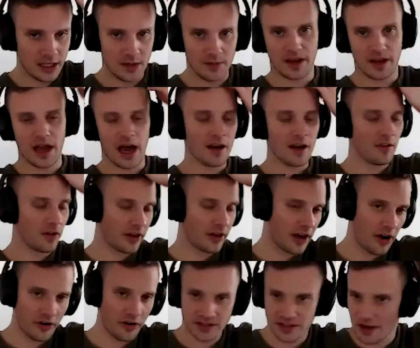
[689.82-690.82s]
You've been kind of
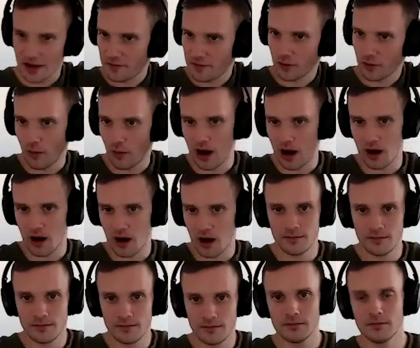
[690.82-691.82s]
looking at our stuff for a
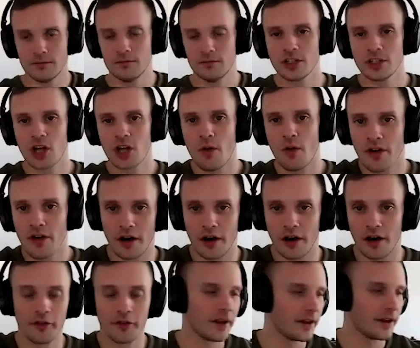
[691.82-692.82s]
while. What's going
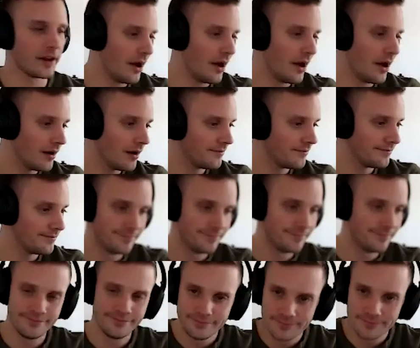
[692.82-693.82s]
on? And they're like, you know what?
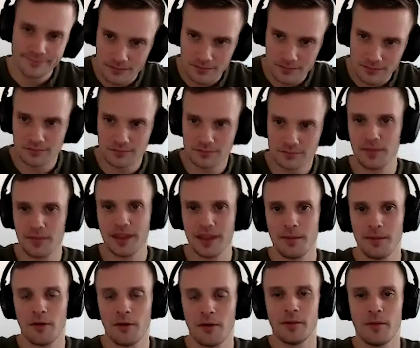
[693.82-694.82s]
I'm
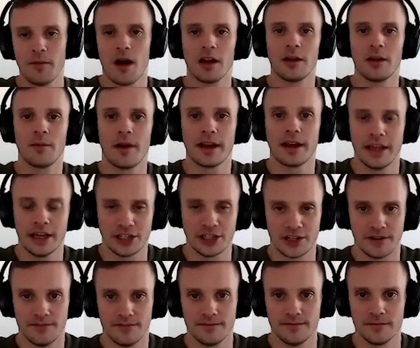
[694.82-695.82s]
thinking about remodeling my
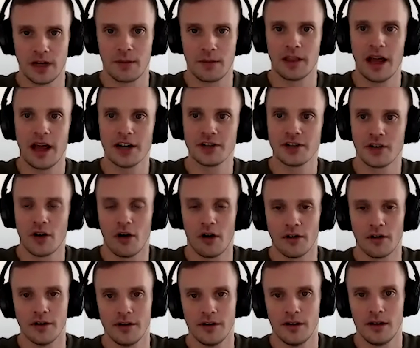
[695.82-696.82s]
kitchen. I'm glad you
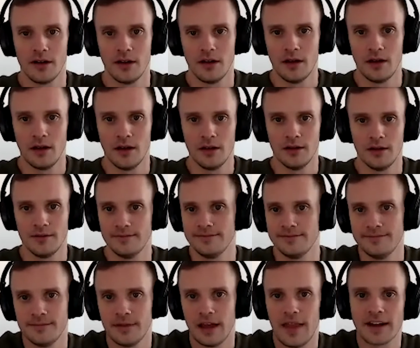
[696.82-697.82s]
called.
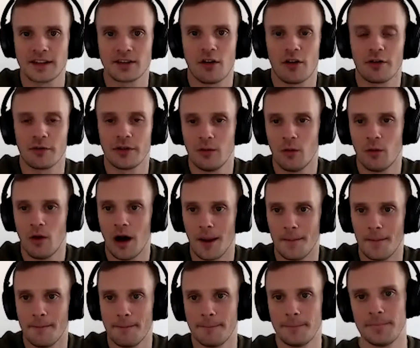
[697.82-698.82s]
That's all I really
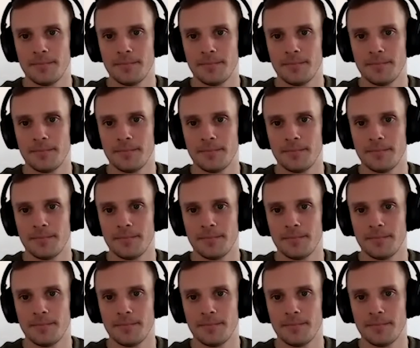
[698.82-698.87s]
want.